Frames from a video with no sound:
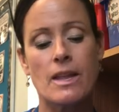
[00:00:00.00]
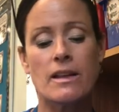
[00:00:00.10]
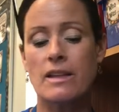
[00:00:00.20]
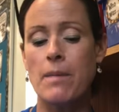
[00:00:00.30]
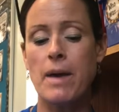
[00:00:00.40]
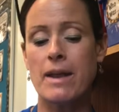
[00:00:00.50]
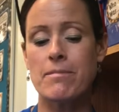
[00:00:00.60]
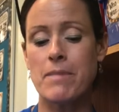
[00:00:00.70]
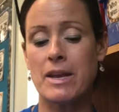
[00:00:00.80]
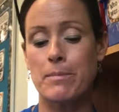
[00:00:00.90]
Clem
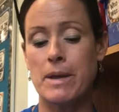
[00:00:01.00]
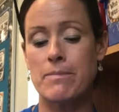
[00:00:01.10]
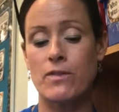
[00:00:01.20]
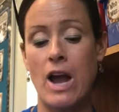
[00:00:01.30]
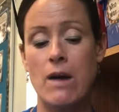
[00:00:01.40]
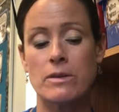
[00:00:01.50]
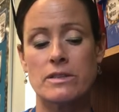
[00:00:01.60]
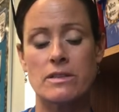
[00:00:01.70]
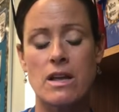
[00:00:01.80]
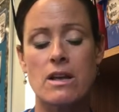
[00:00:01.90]
hadn't made a peep for
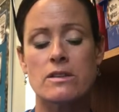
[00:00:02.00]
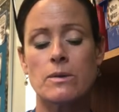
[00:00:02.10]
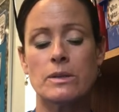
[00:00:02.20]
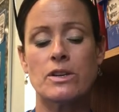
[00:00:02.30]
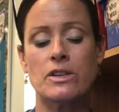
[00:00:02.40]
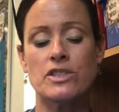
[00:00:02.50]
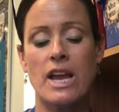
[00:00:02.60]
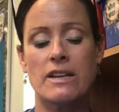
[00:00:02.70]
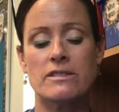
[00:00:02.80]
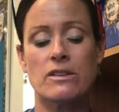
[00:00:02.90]
hours, so I took a
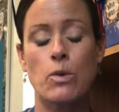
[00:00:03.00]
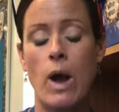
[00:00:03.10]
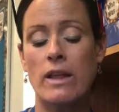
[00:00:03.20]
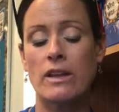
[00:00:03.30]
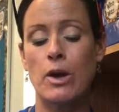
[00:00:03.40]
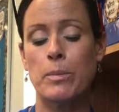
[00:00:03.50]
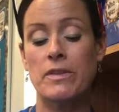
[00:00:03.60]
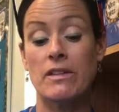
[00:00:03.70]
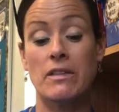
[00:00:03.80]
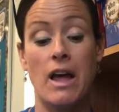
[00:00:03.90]
chance and quietly
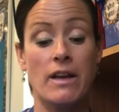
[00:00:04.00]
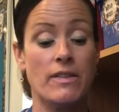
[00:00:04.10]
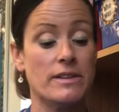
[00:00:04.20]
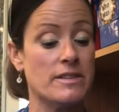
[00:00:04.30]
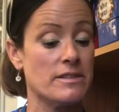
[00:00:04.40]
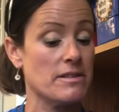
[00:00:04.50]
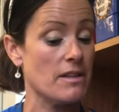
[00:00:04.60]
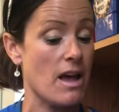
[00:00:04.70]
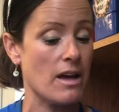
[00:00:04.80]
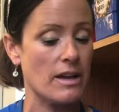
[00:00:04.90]
opened the lock that doesn't
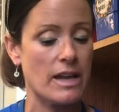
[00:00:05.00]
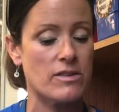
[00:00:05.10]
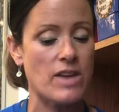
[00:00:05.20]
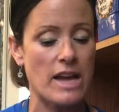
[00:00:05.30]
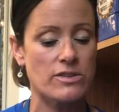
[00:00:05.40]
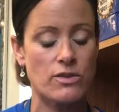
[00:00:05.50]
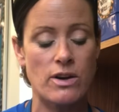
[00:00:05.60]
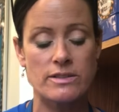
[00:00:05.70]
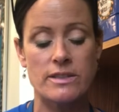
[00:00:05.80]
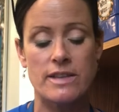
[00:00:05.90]
lock and dashed
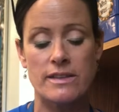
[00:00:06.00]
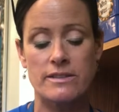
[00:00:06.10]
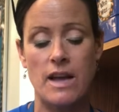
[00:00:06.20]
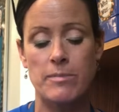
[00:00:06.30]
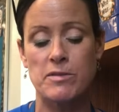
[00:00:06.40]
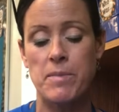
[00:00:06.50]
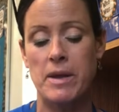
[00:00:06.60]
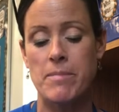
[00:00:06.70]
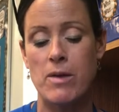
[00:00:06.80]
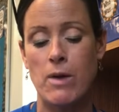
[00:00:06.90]
across the desktop to
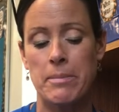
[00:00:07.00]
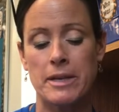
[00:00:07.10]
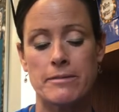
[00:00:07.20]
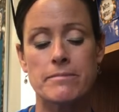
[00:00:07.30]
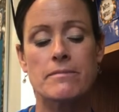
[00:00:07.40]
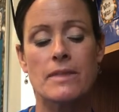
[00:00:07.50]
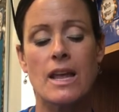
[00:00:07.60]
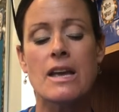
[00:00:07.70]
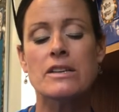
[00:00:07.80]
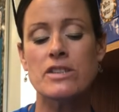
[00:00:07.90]
pick my weapon,
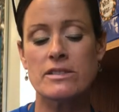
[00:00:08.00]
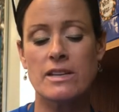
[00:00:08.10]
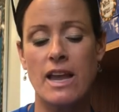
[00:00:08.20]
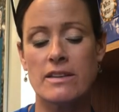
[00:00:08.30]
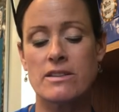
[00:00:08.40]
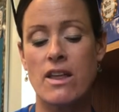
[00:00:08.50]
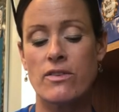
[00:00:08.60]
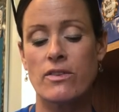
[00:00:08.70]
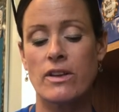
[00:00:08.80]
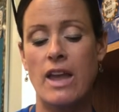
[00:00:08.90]
just in case
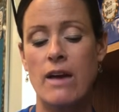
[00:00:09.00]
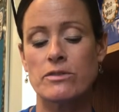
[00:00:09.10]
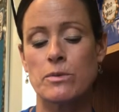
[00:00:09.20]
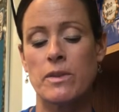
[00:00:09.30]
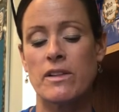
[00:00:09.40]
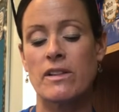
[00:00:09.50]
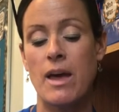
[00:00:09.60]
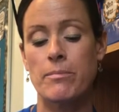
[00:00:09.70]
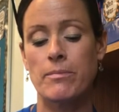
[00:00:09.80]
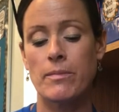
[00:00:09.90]
another encounter with
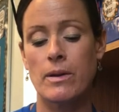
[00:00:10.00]
Clem.